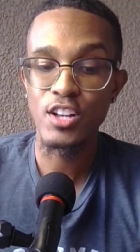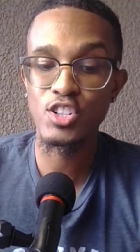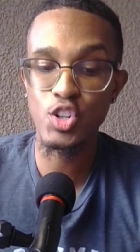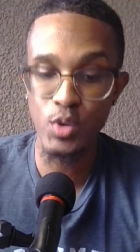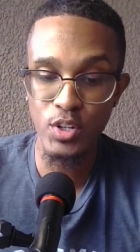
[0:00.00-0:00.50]

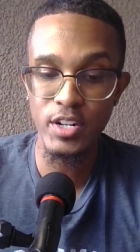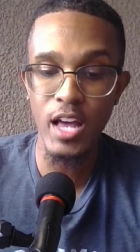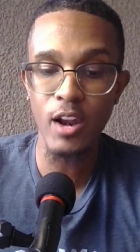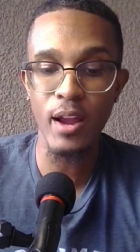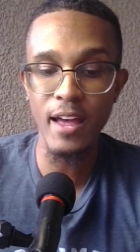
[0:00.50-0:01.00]
trillion
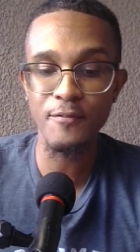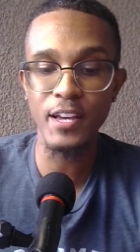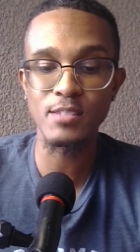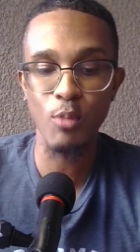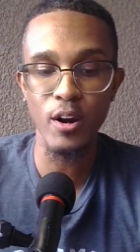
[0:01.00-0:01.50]

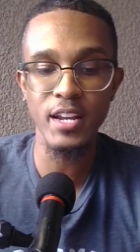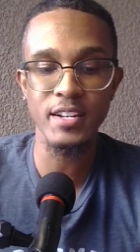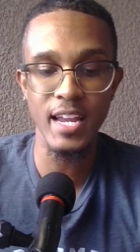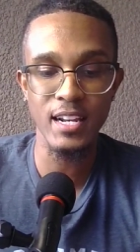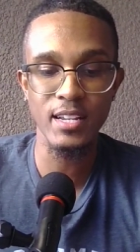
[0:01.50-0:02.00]
FX market
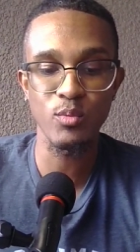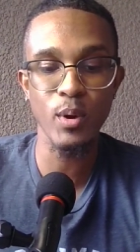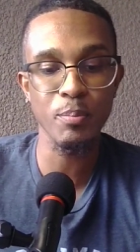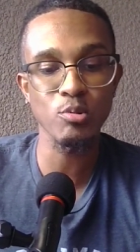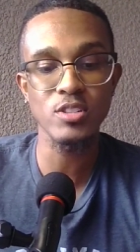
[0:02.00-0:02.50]
daily.
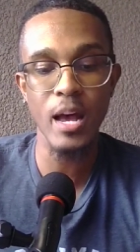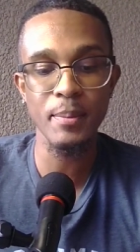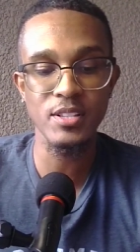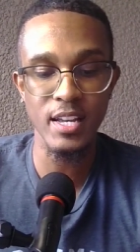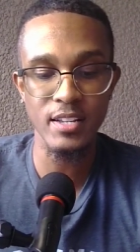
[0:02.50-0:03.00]
Ripple's top
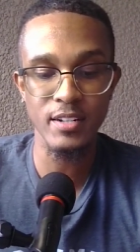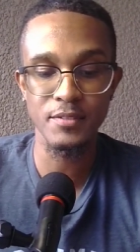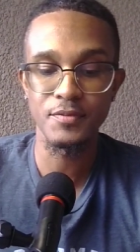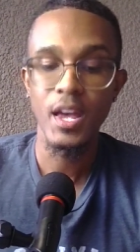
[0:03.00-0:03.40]
executive.